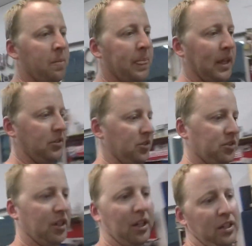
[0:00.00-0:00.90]
and just
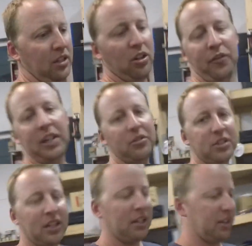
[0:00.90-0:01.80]
you know, if it gives you
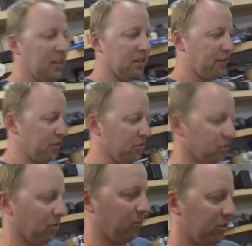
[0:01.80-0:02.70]
an idea in the future
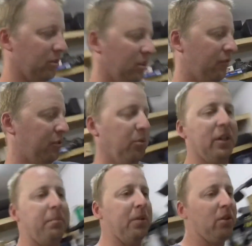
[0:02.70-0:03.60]
on if you're doing a
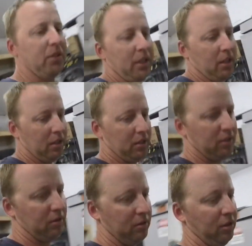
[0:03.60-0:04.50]
build,
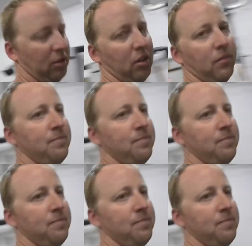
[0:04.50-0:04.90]
you know,